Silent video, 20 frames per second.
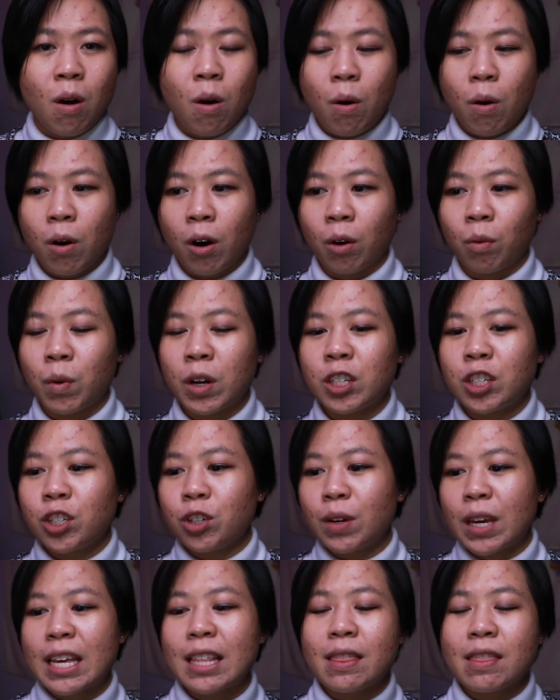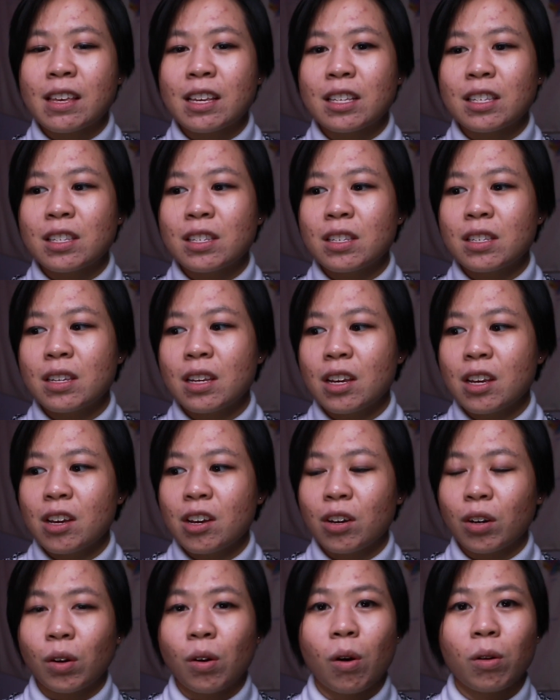or once you hit this
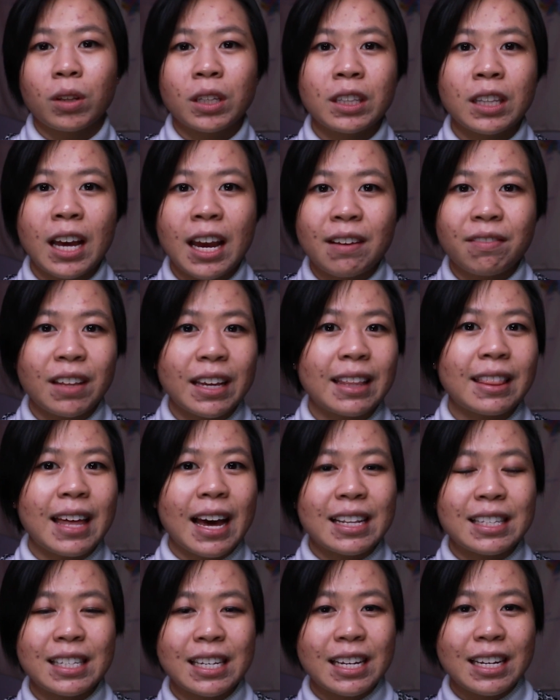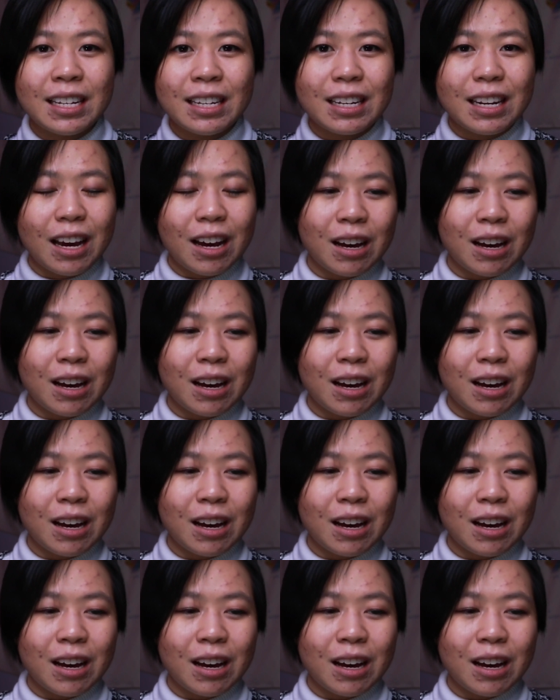goal in life, like that's it.